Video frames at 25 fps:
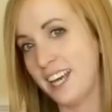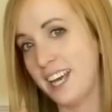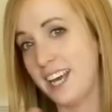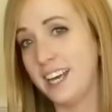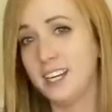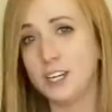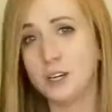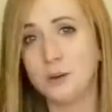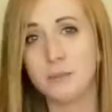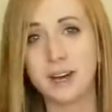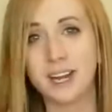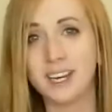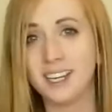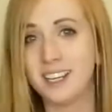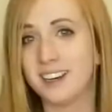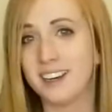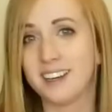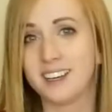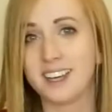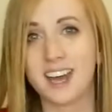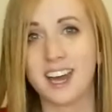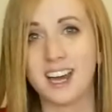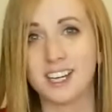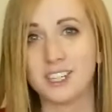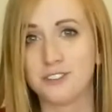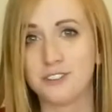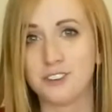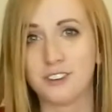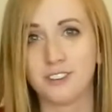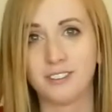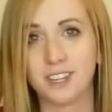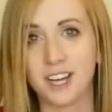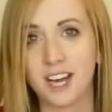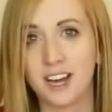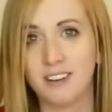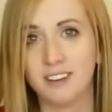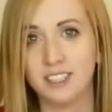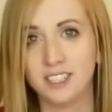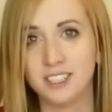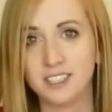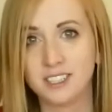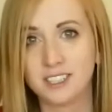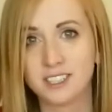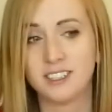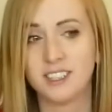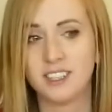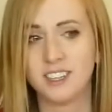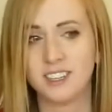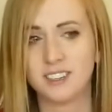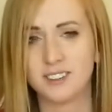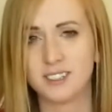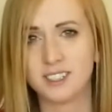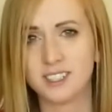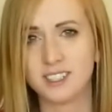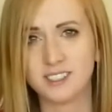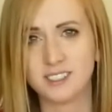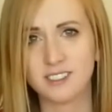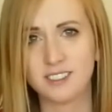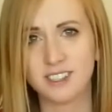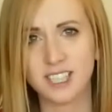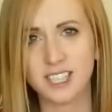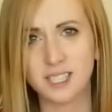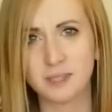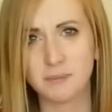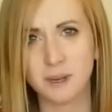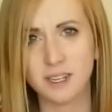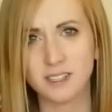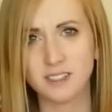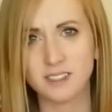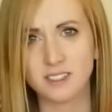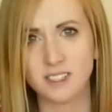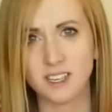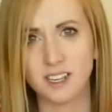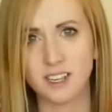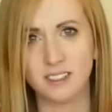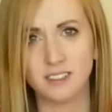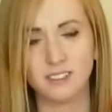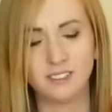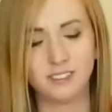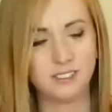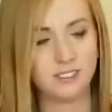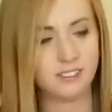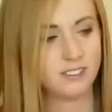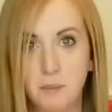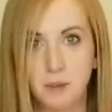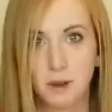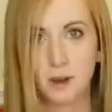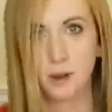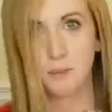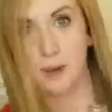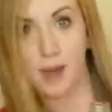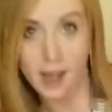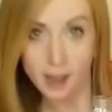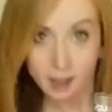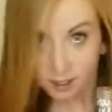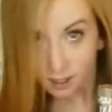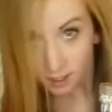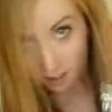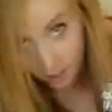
Ain't nobody got cash for flowers. Those things are expensive. I'll be right back.